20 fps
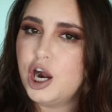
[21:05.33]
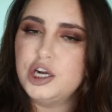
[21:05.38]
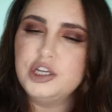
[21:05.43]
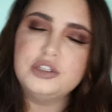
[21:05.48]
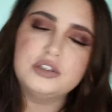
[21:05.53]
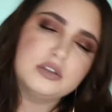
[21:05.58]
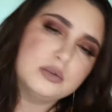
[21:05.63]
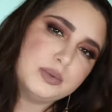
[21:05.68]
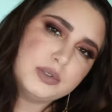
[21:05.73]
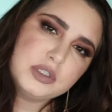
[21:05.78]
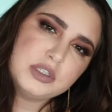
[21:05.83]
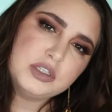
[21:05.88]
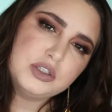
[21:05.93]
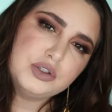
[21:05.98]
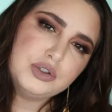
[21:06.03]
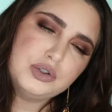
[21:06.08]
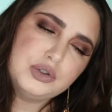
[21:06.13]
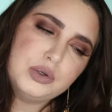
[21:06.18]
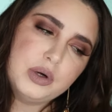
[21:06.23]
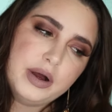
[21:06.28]
Are you supposed
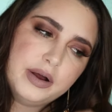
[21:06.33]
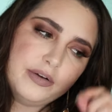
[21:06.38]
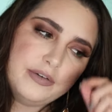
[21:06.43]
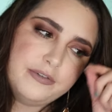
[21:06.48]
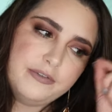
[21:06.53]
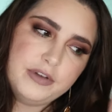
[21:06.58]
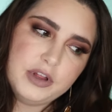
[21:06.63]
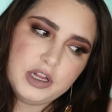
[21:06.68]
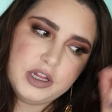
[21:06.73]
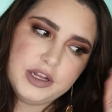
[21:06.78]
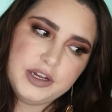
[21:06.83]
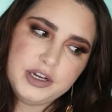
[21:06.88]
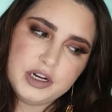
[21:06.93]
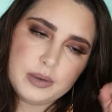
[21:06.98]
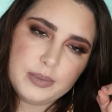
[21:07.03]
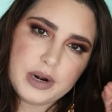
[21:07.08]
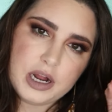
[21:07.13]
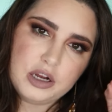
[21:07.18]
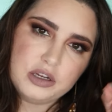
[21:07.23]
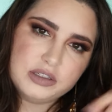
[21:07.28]
to fill in
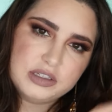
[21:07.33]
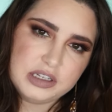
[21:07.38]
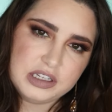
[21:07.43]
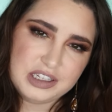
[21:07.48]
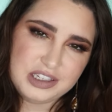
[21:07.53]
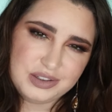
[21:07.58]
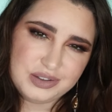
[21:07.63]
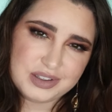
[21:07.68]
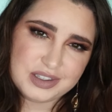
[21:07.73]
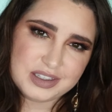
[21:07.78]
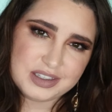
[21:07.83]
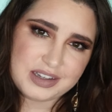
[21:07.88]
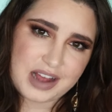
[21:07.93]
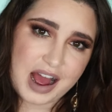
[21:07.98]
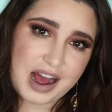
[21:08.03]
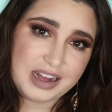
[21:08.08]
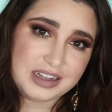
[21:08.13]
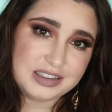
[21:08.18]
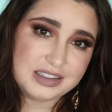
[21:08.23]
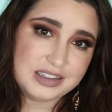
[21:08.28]
your brows and then use this
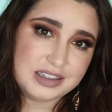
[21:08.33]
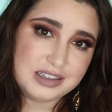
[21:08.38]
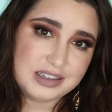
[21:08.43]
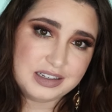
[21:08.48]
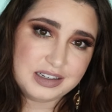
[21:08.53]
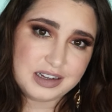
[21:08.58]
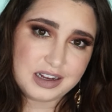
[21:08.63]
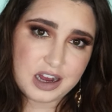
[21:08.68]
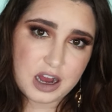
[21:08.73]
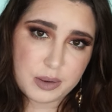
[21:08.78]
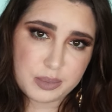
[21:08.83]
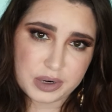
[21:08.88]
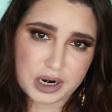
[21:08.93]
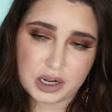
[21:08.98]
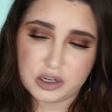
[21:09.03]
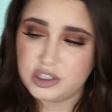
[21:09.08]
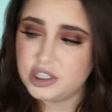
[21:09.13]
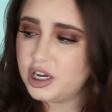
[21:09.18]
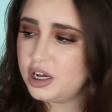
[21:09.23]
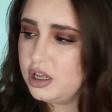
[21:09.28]
as a
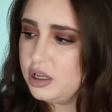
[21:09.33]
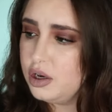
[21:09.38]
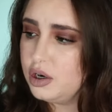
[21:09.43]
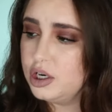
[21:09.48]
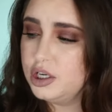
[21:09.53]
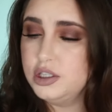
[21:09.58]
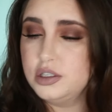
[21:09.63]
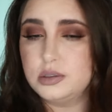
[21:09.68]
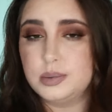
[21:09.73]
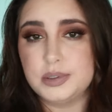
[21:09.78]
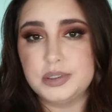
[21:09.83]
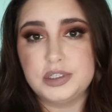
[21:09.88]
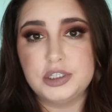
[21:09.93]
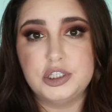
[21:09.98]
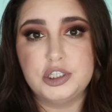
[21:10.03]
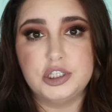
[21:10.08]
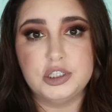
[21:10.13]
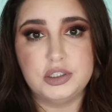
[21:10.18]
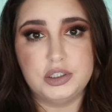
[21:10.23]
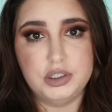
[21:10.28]
brow gel? Or are you supposed to
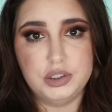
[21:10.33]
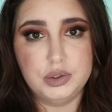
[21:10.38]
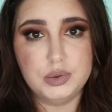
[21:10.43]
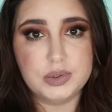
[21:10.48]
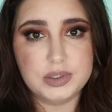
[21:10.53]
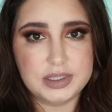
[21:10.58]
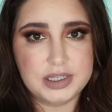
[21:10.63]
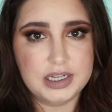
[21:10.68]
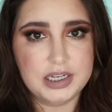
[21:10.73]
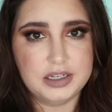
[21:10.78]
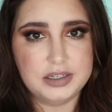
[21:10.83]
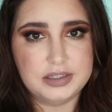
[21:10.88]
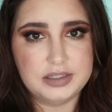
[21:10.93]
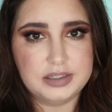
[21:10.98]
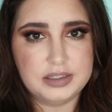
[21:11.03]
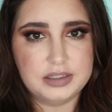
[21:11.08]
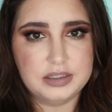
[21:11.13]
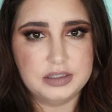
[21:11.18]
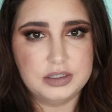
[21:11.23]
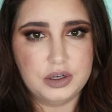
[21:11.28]
just use
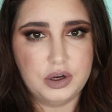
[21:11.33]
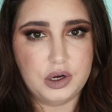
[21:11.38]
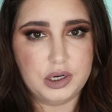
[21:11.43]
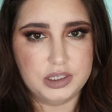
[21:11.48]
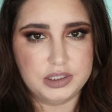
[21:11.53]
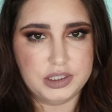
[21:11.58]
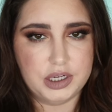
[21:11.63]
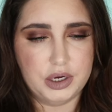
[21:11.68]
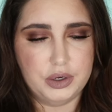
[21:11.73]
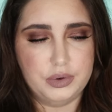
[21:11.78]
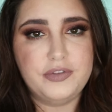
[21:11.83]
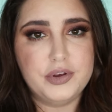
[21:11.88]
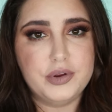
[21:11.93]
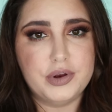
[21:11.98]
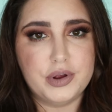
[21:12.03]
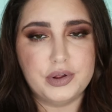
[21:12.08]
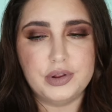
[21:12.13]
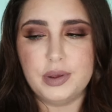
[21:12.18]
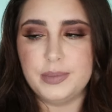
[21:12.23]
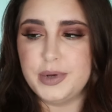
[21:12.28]
this on its own? If you
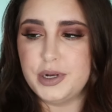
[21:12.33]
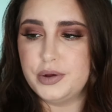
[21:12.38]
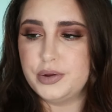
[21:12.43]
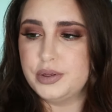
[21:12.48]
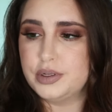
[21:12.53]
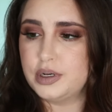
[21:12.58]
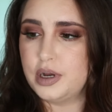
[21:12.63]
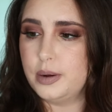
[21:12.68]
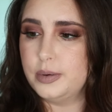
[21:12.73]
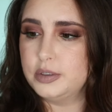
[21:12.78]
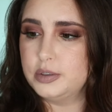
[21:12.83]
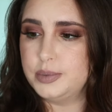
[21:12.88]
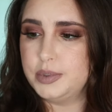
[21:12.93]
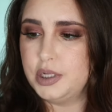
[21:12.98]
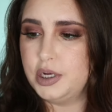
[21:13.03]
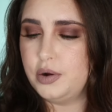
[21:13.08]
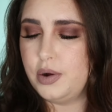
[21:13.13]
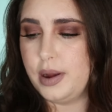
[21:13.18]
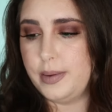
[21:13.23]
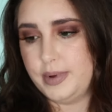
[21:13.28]
know, let me know in the comments
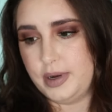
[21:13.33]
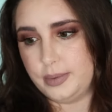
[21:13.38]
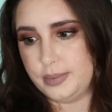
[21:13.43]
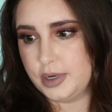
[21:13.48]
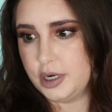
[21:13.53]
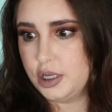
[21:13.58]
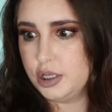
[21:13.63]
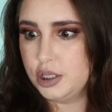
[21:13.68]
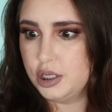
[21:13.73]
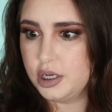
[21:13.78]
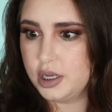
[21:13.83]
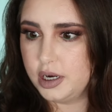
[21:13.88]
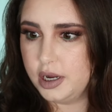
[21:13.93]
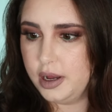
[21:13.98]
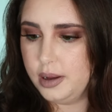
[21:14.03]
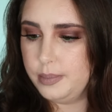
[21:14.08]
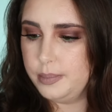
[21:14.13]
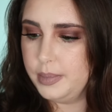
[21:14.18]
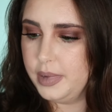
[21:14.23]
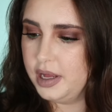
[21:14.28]
below. I mean, I'm gonna look it
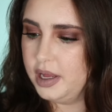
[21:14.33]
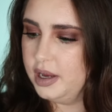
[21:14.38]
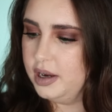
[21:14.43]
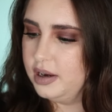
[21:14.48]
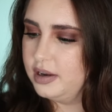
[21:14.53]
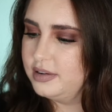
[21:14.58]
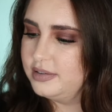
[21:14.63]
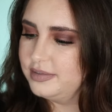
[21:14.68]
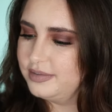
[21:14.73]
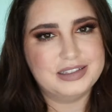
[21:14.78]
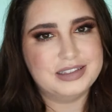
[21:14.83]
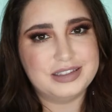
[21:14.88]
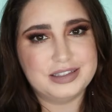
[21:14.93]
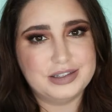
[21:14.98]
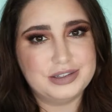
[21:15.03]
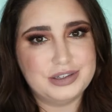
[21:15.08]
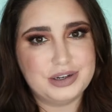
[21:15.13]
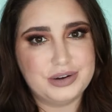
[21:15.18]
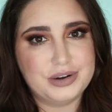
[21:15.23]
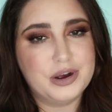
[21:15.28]
up, but I
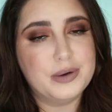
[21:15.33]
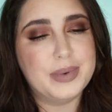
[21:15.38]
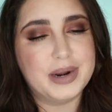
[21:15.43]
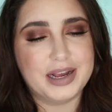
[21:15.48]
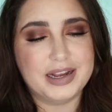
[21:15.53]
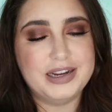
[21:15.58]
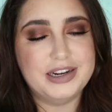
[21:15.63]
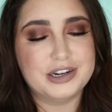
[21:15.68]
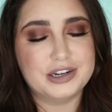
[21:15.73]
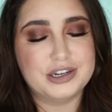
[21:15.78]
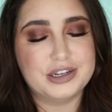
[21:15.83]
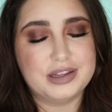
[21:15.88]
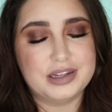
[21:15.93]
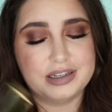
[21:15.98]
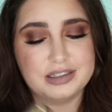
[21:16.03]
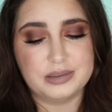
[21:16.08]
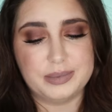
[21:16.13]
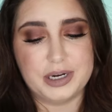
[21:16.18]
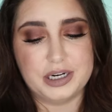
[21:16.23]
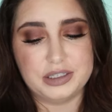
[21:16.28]
still don't know, but I hear good
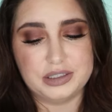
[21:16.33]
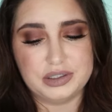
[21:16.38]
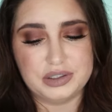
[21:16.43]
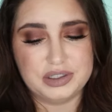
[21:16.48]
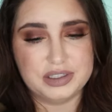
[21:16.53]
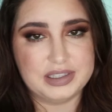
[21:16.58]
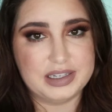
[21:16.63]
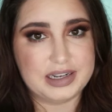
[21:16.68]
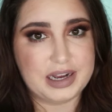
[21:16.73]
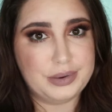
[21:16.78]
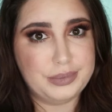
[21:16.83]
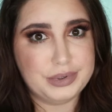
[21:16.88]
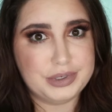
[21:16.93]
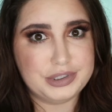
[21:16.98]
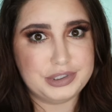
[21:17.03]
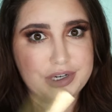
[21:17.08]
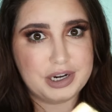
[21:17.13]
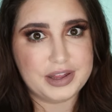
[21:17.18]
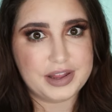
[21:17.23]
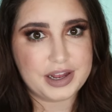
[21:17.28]
things about it, so I was like, I
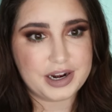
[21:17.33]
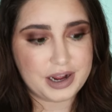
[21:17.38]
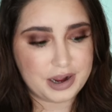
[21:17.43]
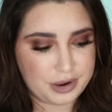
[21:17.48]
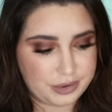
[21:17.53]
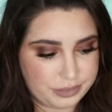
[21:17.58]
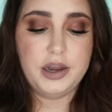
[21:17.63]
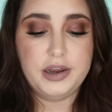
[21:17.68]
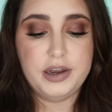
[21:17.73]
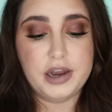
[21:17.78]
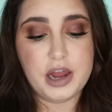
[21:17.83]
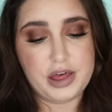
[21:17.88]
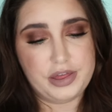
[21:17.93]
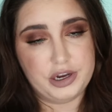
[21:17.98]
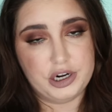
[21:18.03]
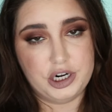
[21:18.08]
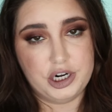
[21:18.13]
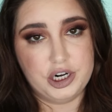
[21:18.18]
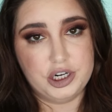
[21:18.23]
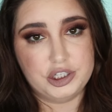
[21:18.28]
want to try that out.
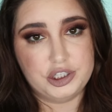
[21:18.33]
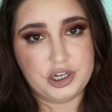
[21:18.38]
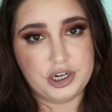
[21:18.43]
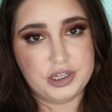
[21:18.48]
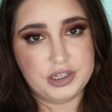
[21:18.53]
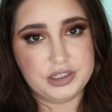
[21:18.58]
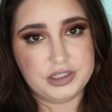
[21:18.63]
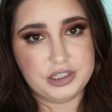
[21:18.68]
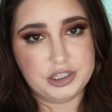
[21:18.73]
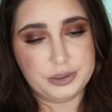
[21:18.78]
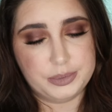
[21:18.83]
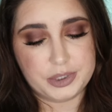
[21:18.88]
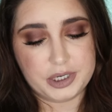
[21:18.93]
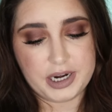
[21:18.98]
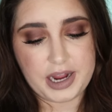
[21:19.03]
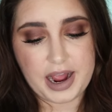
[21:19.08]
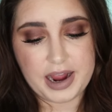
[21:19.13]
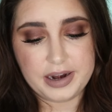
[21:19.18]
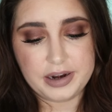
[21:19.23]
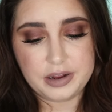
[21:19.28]
Another Charlotte
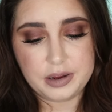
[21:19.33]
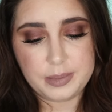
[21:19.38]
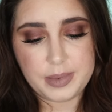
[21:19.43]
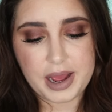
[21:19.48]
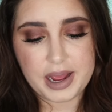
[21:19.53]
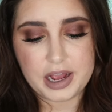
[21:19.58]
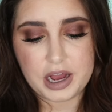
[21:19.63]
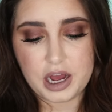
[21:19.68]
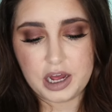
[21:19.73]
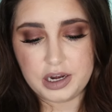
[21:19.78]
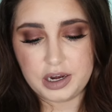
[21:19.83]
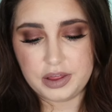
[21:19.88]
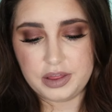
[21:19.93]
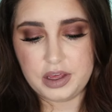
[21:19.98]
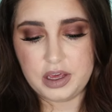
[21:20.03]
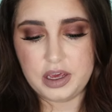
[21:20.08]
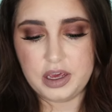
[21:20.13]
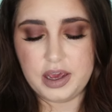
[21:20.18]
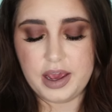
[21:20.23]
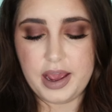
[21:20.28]
Tilbury item, I got
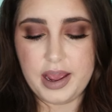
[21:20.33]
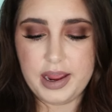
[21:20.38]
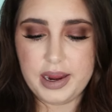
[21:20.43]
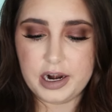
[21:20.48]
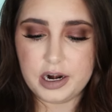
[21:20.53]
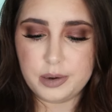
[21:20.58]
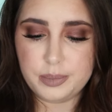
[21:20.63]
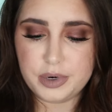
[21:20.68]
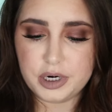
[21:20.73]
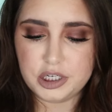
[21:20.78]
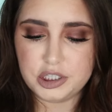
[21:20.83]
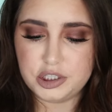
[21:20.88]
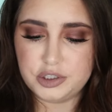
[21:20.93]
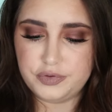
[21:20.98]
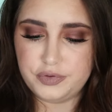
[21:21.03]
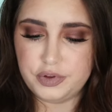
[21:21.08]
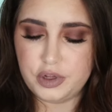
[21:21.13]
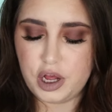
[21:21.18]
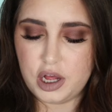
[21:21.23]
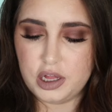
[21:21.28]
the
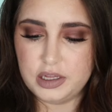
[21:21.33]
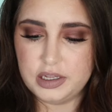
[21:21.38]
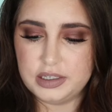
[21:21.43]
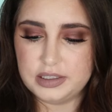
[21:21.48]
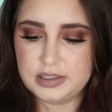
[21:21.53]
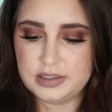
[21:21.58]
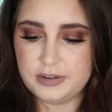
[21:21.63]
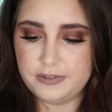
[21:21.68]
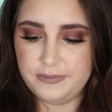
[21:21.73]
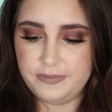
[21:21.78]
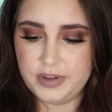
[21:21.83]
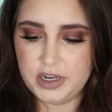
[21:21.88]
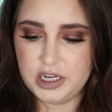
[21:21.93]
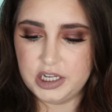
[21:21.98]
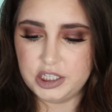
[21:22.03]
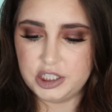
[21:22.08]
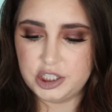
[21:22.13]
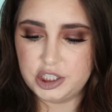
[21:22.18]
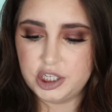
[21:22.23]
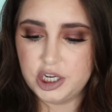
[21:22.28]
Airbrush Flawless
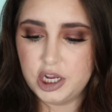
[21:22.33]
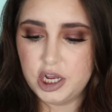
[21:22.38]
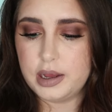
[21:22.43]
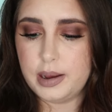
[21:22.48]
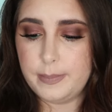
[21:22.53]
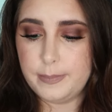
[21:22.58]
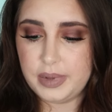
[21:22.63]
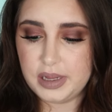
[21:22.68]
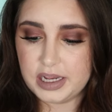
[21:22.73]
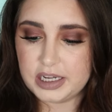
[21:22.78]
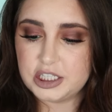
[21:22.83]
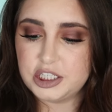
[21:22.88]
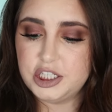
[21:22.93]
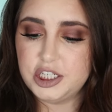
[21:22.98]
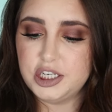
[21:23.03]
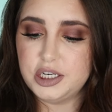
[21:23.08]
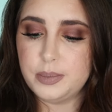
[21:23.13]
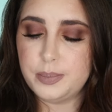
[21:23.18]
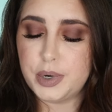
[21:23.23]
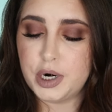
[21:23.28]
Finish
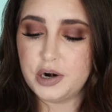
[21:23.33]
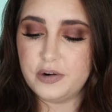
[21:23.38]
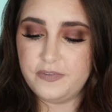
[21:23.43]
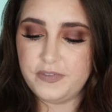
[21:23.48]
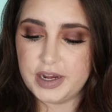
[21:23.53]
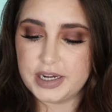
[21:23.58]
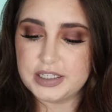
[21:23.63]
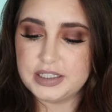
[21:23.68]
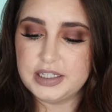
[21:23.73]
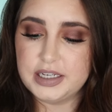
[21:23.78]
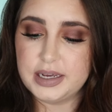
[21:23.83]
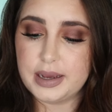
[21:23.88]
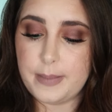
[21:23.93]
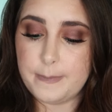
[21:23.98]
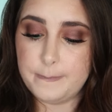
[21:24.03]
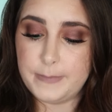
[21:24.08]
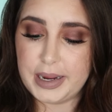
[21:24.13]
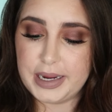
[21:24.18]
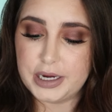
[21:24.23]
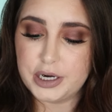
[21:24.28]
Complexion Perfecting
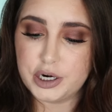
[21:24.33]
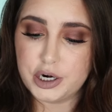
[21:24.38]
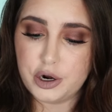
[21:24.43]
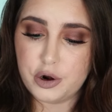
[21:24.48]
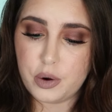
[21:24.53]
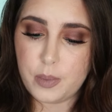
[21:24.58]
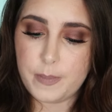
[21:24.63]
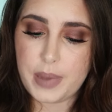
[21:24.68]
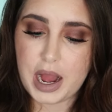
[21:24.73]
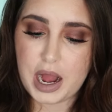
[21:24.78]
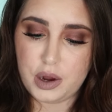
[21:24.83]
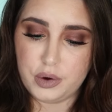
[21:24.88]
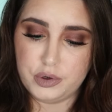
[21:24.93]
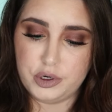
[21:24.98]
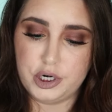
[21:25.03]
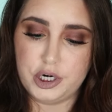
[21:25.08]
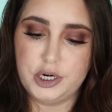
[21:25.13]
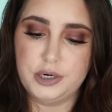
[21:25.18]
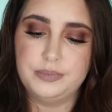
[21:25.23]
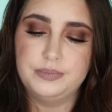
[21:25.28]
Micro
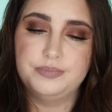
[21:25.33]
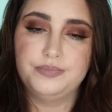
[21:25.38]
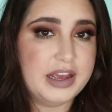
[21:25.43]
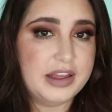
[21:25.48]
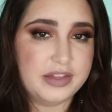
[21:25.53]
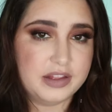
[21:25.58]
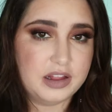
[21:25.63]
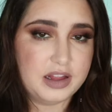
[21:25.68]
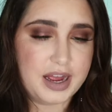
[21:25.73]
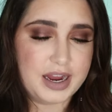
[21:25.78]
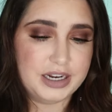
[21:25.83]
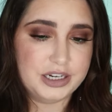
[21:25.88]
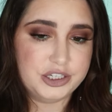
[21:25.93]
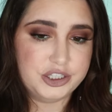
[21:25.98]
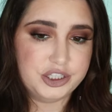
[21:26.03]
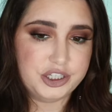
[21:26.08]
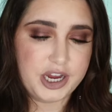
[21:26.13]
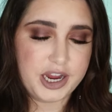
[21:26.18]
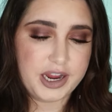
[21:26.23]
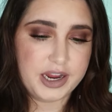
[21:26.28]
Powder in the
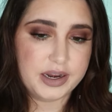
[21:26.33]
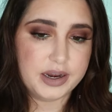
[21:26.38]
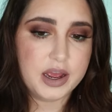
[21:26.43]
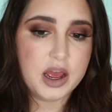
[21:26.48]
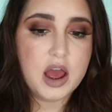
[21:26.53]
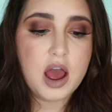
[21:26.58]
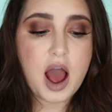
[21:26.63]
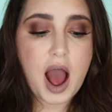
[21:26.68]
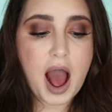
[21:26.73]
lightest shade.